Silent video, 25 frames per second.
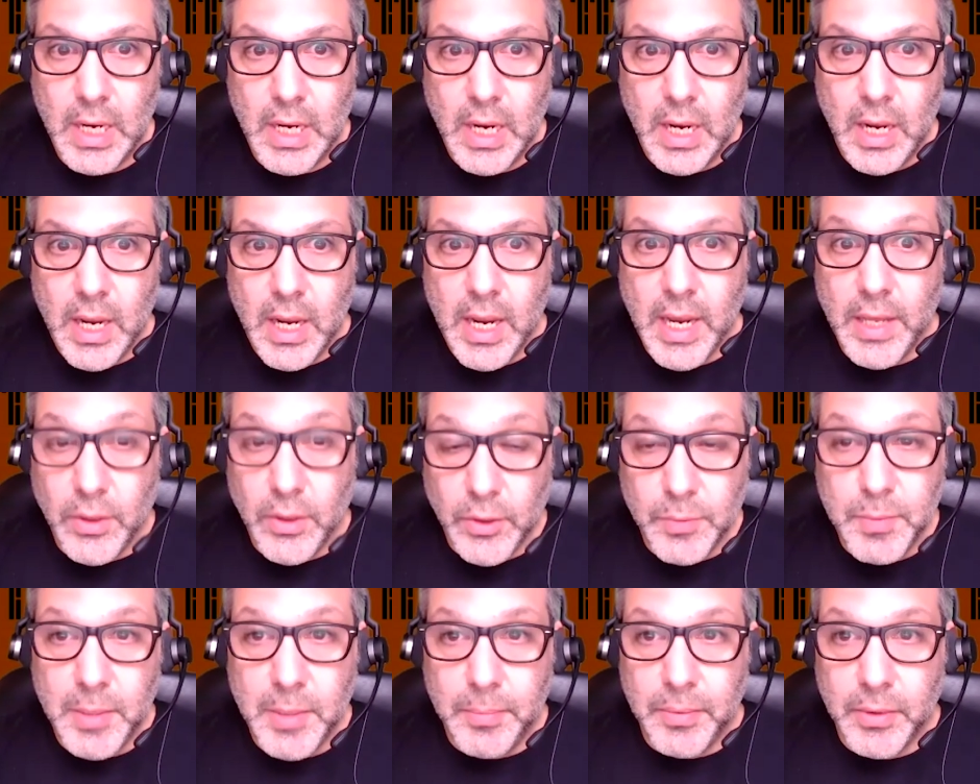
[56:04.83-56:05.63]
And
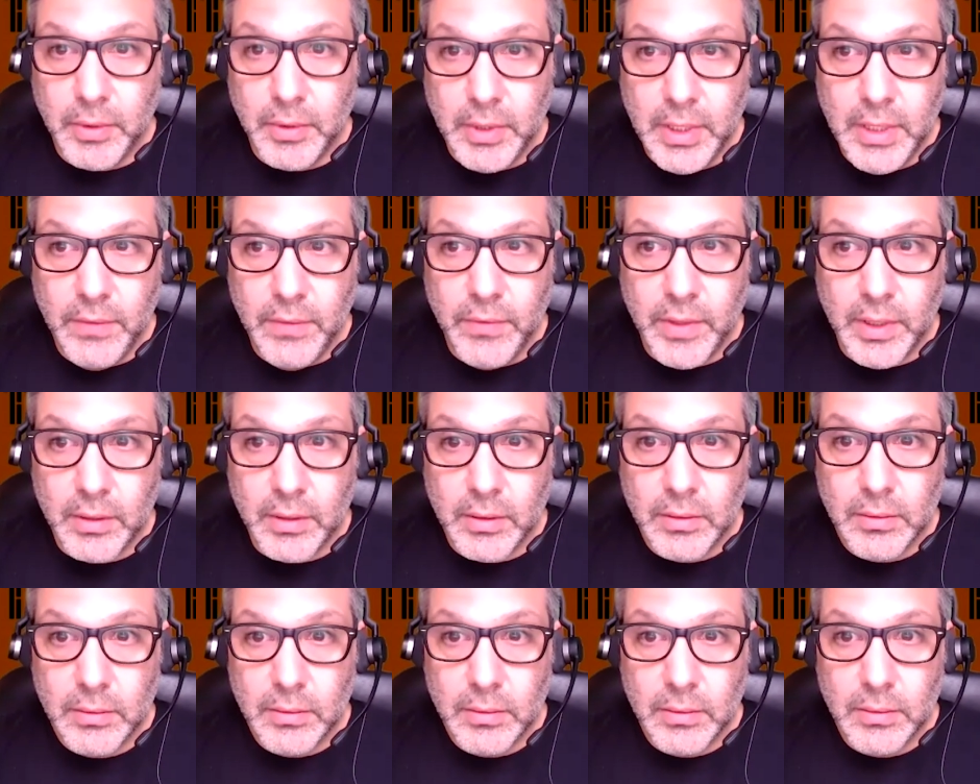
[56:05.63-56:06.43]
those people are leaving
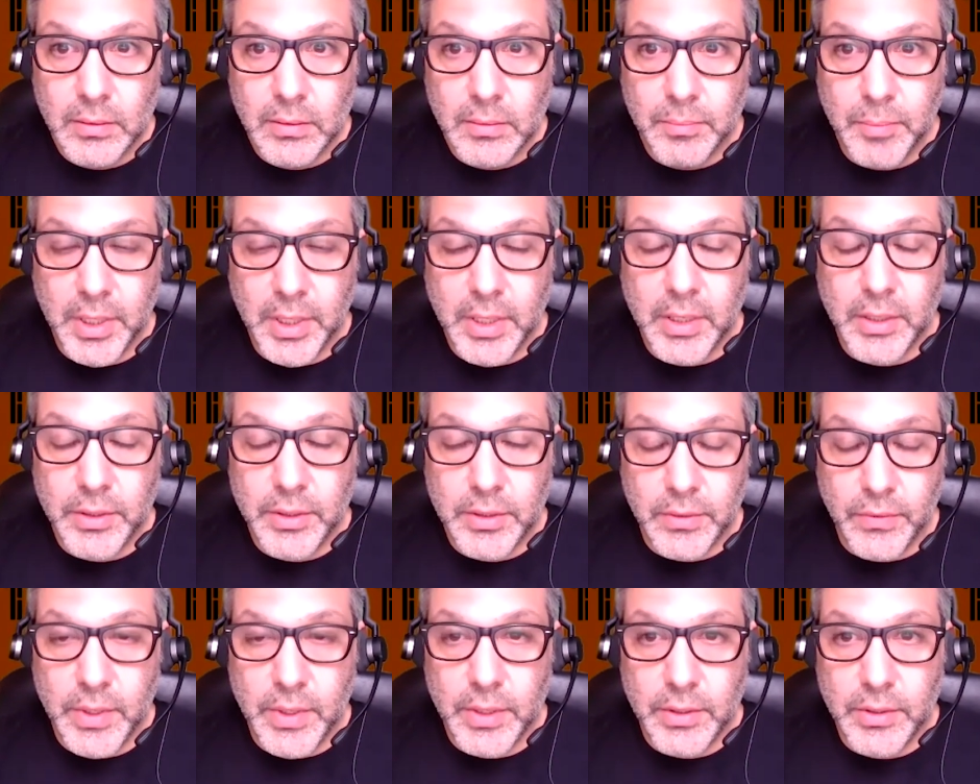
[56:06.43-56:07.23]
because
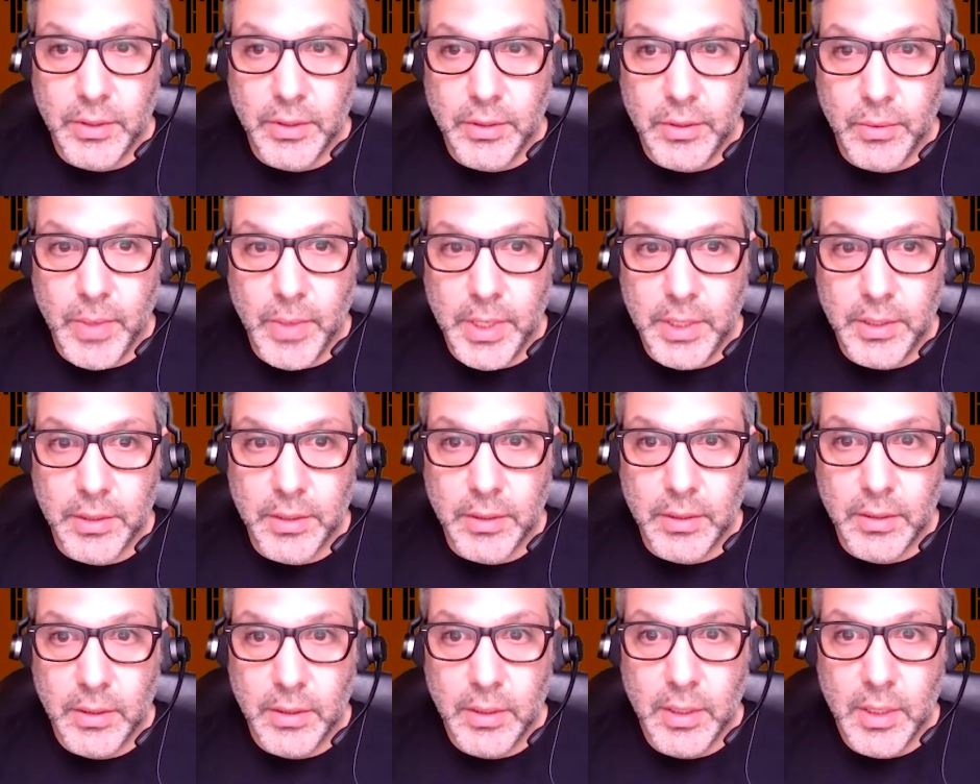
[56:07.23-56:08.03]
of this situation,
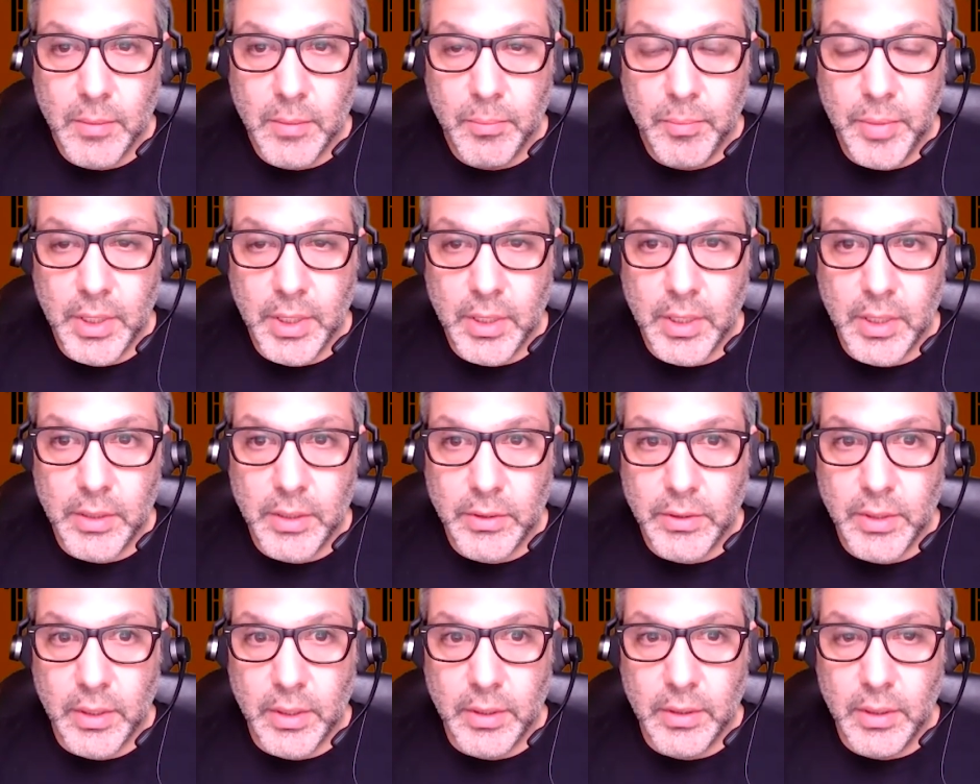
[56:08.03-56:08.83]

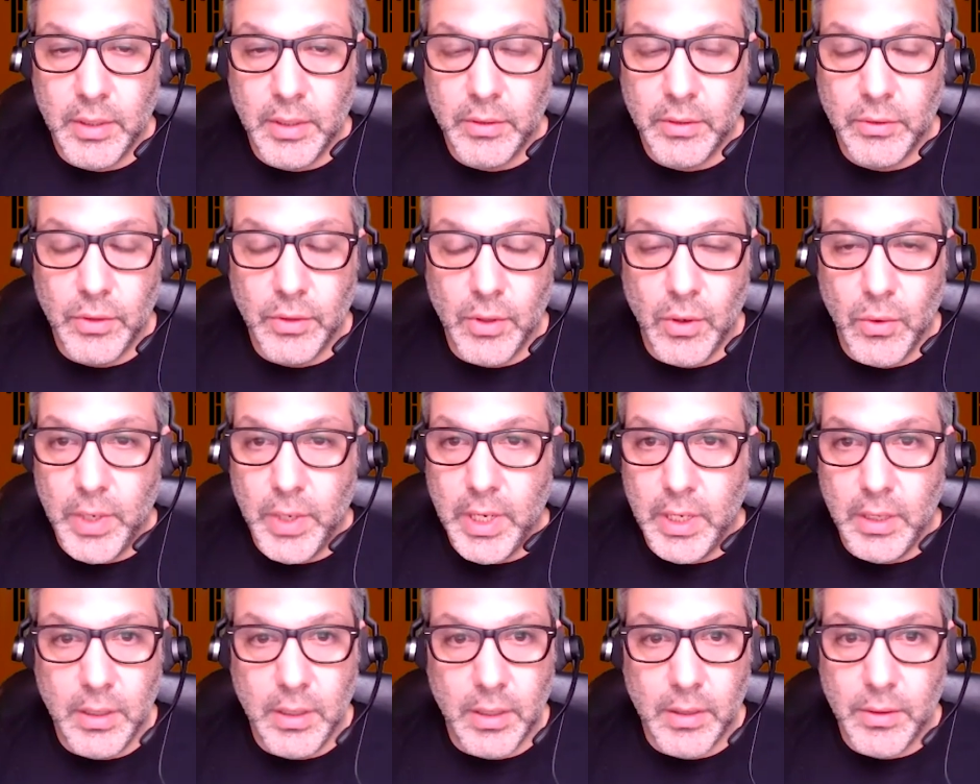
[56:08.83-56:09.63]
because there's
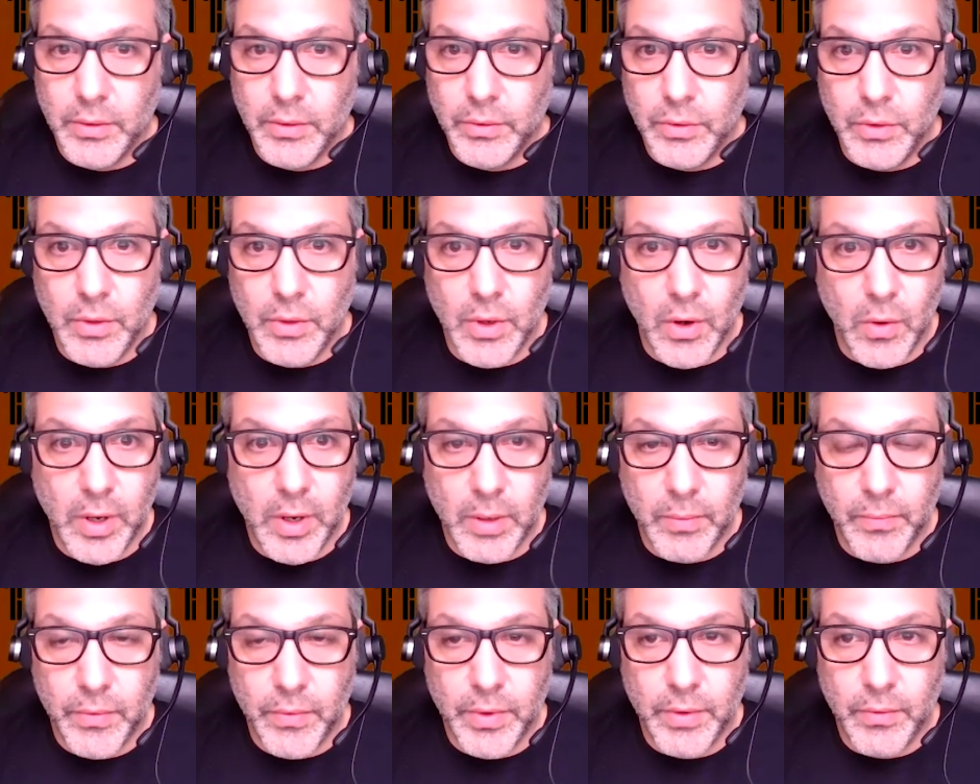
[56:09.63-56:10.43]
no
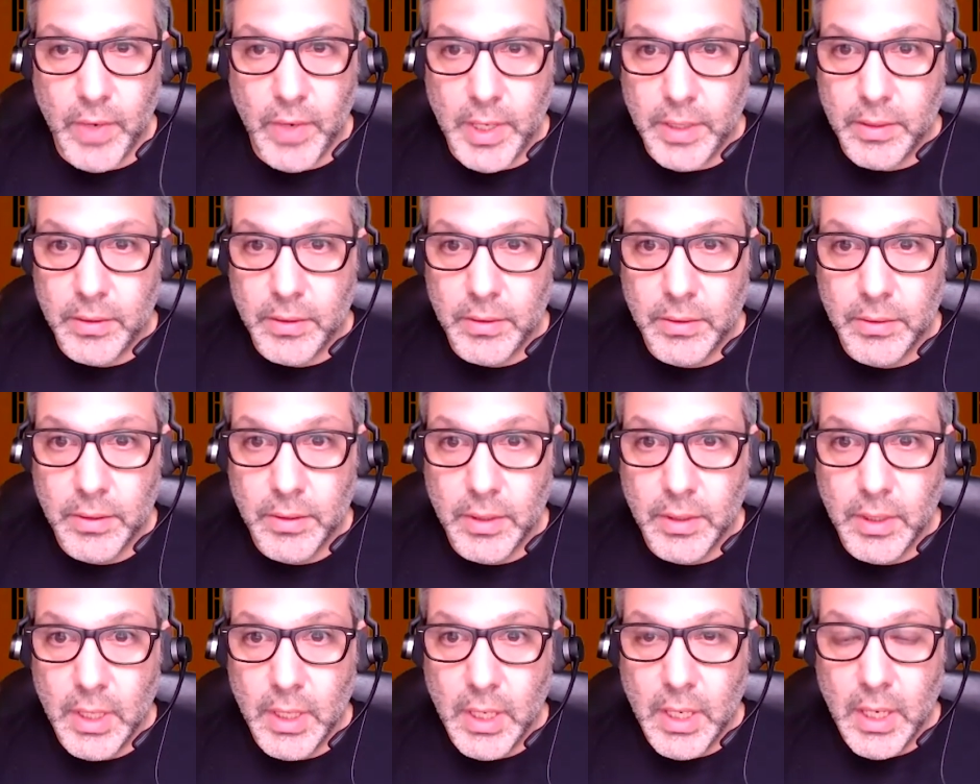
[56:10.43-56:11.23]
help for the renters,
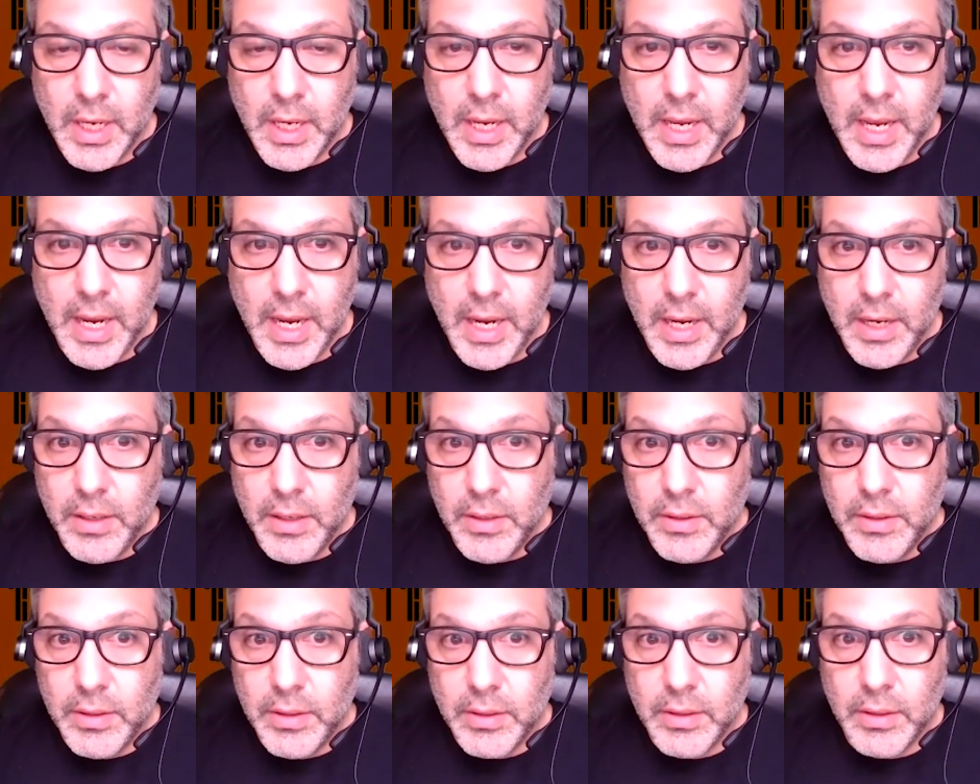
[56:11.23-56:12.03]

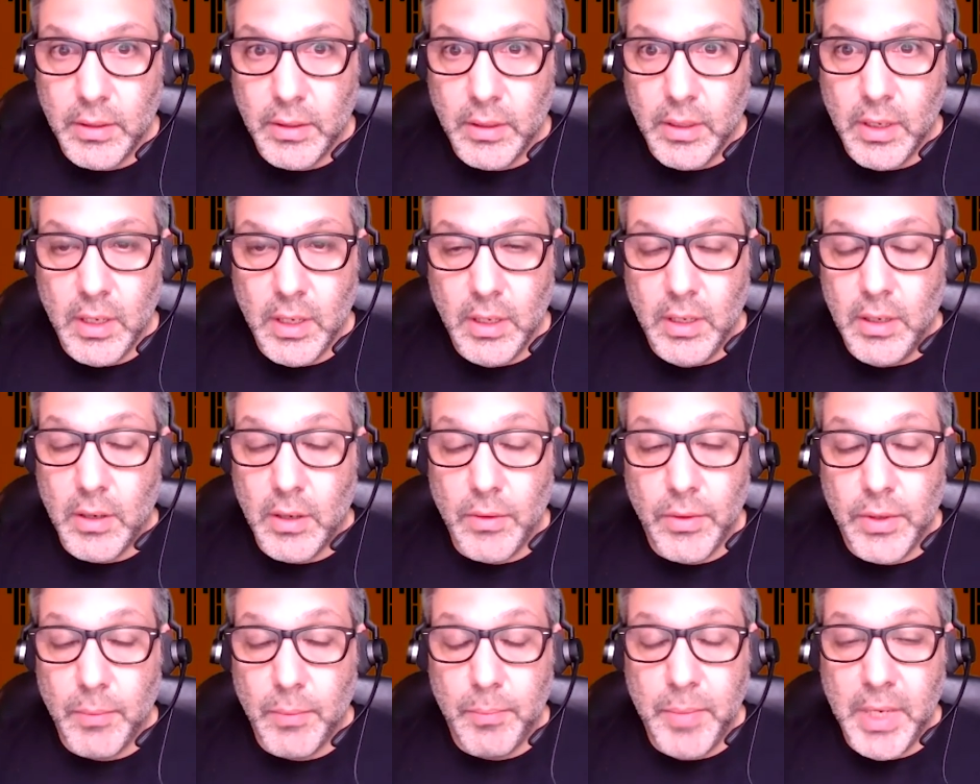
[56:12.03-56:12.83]
and, you know,
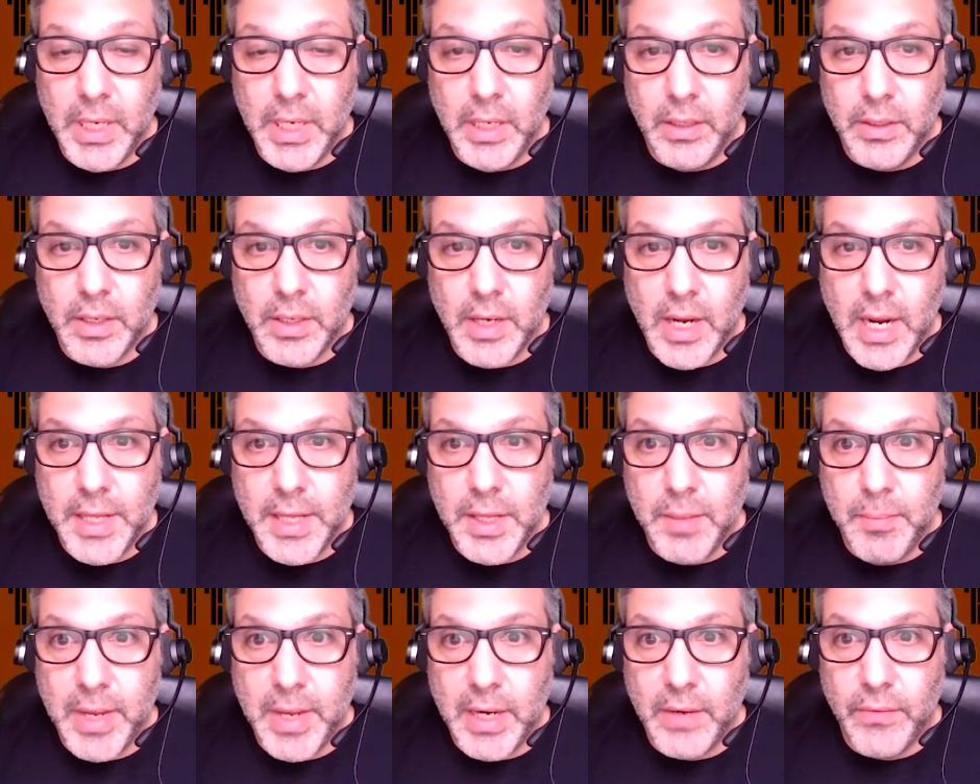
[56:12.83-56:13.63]
they're being denied
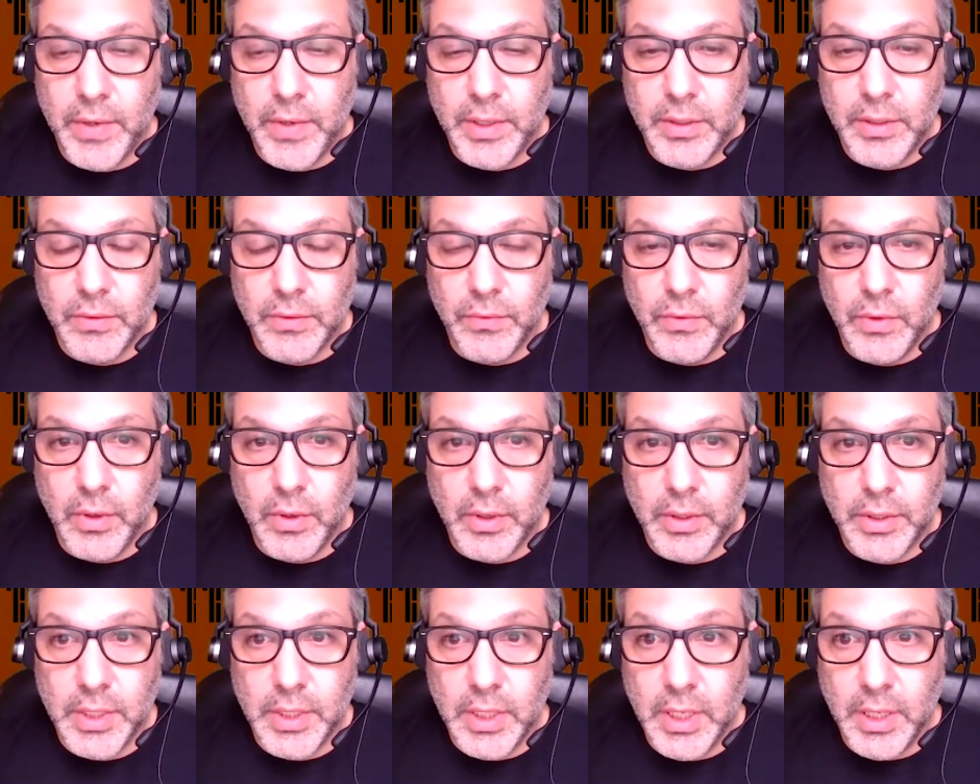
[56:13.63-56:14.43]
the benefits of New
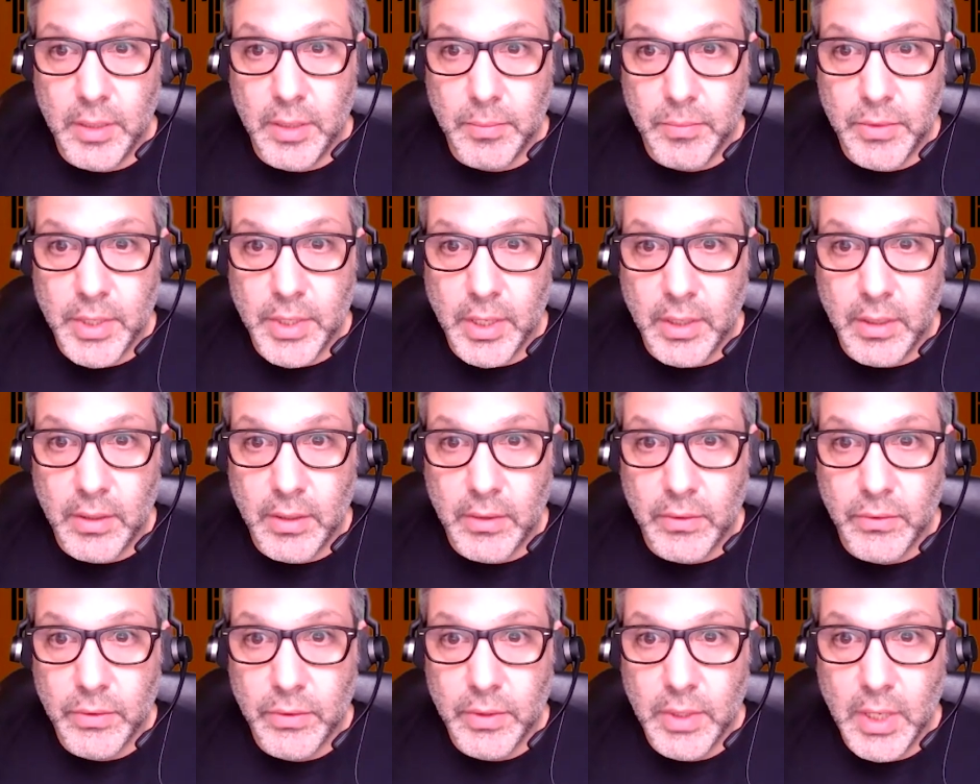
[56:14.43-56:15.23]
York City themselves.